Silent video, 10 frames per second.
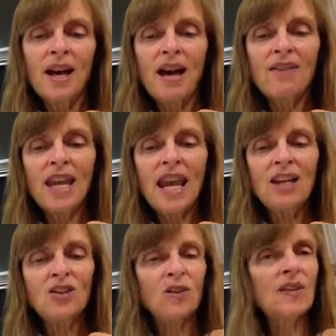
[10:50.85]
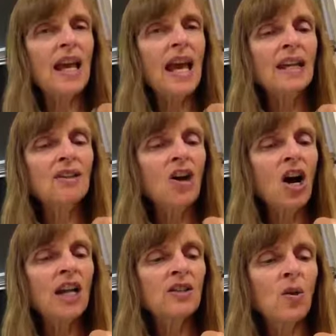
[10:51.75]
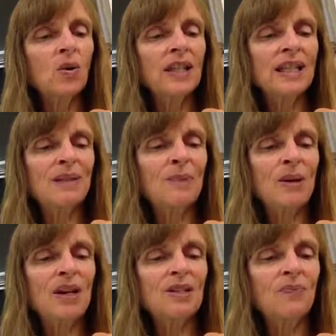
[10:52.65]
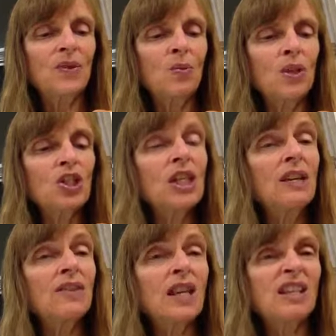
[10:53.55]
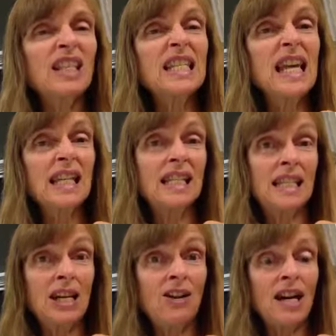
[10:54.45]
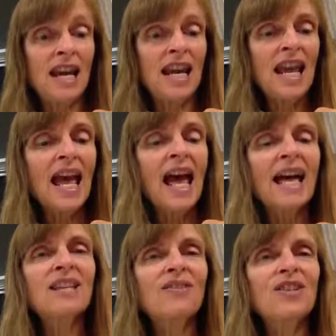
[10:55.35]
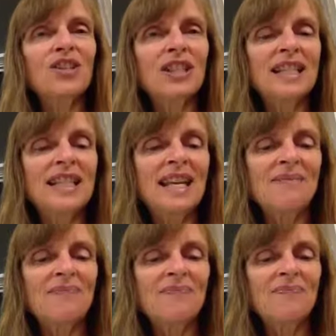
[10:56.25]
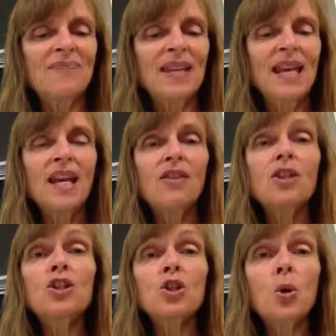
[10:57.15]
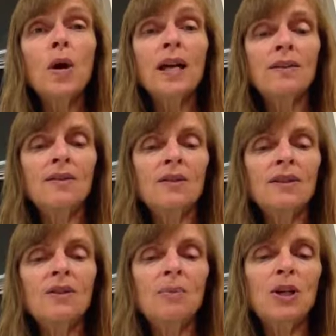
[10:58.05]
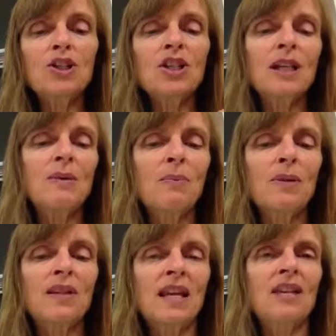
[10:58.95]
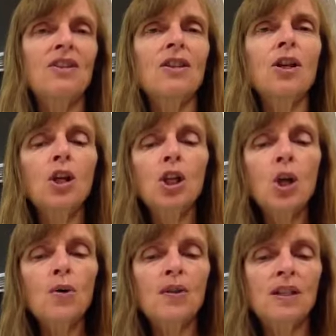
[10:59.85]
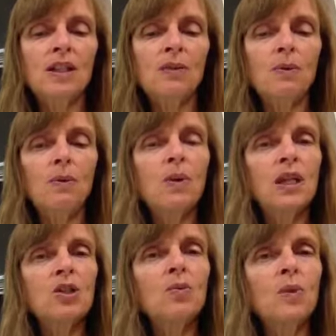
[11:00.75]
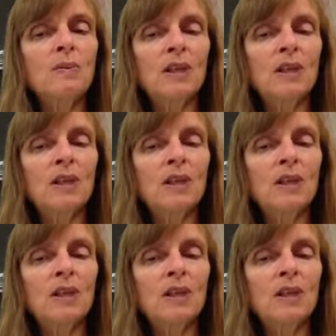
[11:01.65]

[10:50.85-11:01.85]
of the angels and God's Holy Spirit, which gives us dexterity and efficiency. The joints spiritually represent the closeness with which we